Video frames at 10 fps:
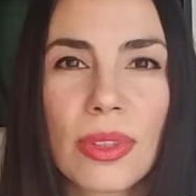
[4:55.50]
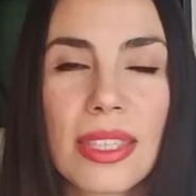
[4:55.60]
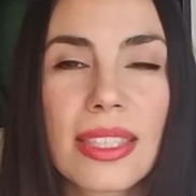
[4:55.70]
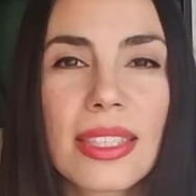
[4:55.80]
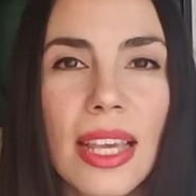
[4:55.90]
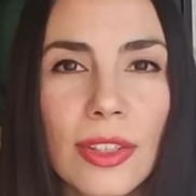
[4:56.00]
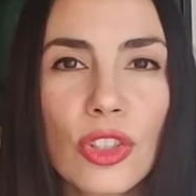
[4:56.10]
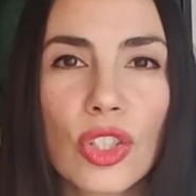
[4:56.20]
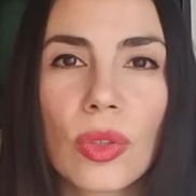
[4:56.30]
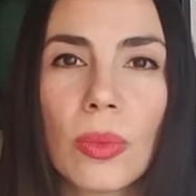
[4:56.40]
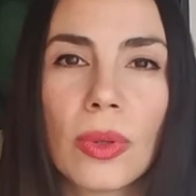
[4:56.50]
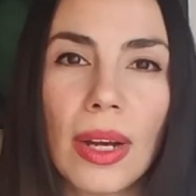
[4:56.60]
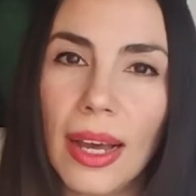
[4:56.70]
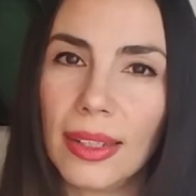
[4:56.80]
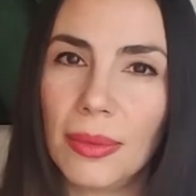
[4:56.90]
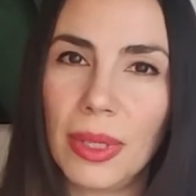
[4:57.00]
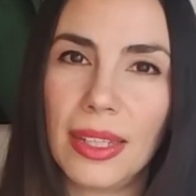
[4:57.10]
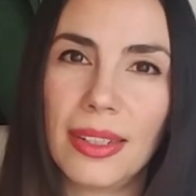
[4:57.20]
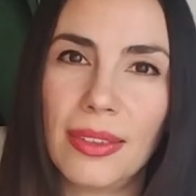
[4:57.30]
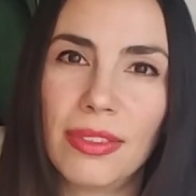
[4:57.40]
sensual element
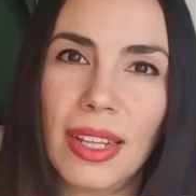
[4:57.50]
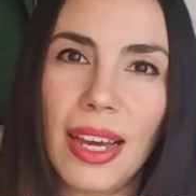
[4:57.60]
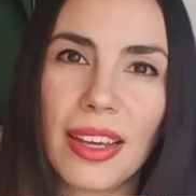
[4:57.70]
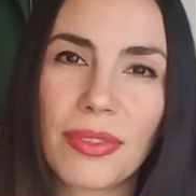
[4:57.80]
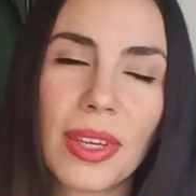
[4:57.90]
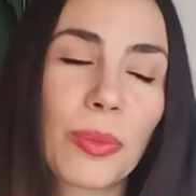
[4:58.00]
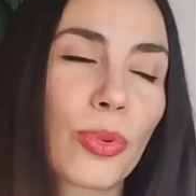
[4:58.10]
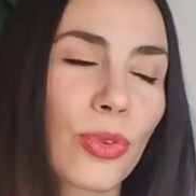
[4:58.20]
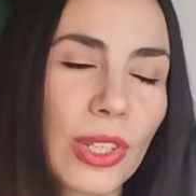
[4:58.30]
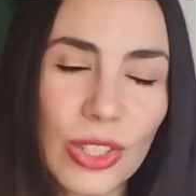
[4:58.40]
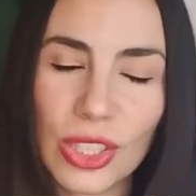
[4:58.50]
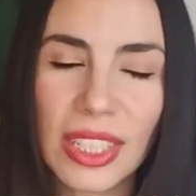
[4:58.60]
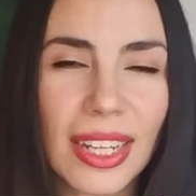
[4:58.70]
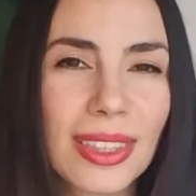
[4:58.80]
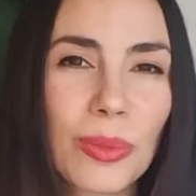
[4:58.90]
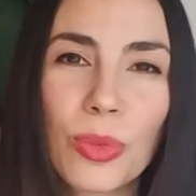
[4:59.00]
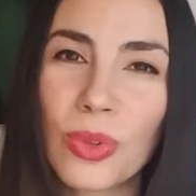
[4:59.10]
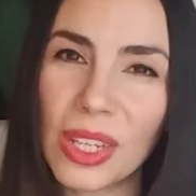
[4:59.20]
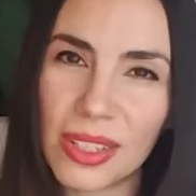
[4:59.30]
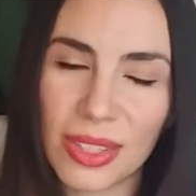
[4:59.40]
of life. They appreciate the
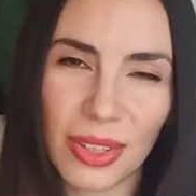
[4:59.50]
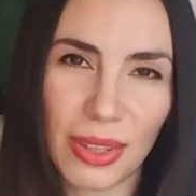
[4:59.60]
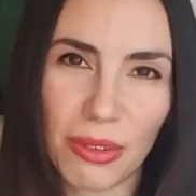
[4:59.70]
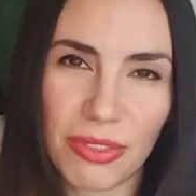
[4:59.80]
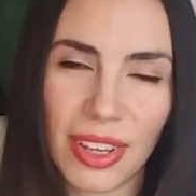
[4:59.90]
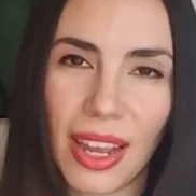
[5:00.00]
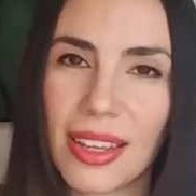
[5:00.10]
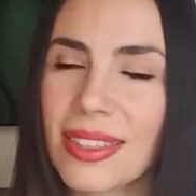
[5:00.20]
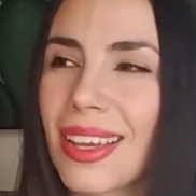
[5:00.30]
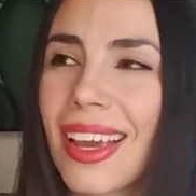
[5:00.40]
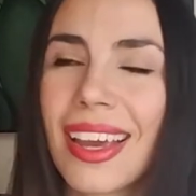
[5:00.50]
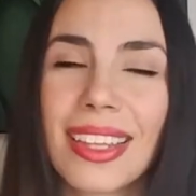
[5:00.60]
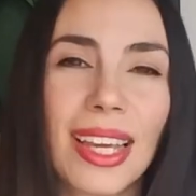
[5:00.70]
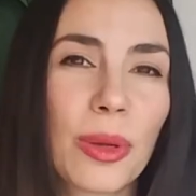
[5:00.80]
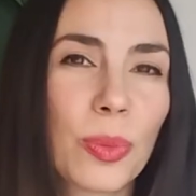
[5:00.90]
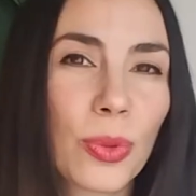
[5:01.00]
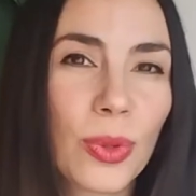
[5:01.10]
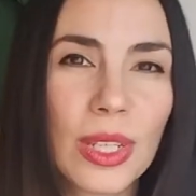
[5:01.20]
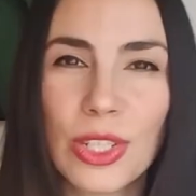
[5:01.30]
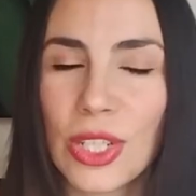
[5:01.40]
breeze on their face. They
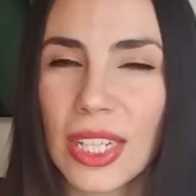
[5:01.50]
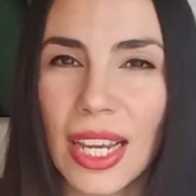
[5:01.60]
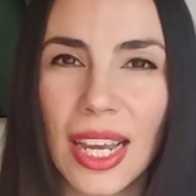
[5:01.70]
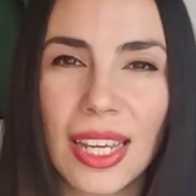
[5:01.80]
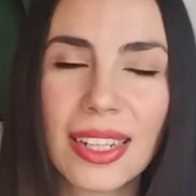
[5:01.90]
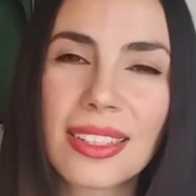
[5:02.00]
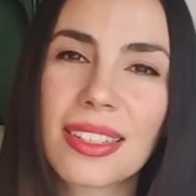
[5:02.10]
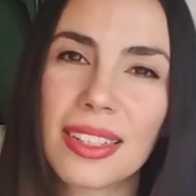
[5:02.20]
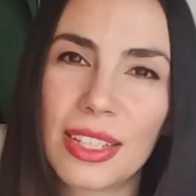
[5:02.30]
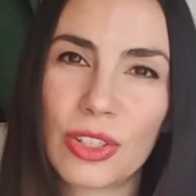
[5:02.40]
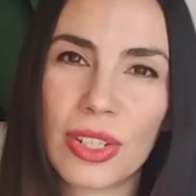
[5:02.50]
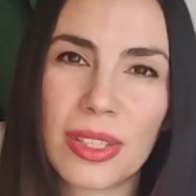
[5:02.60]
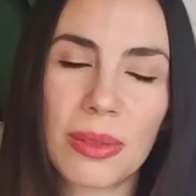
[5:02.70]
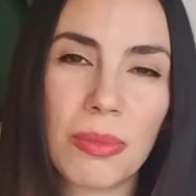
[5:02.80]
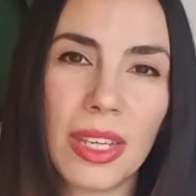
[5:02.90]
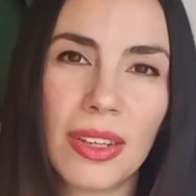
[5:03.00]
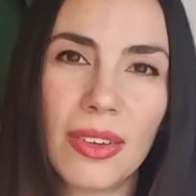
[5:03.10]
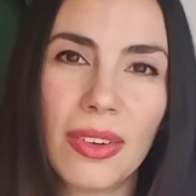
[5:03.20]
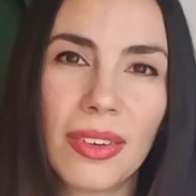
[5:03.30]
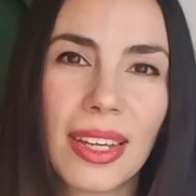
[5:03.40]
appreciate a delicious meal.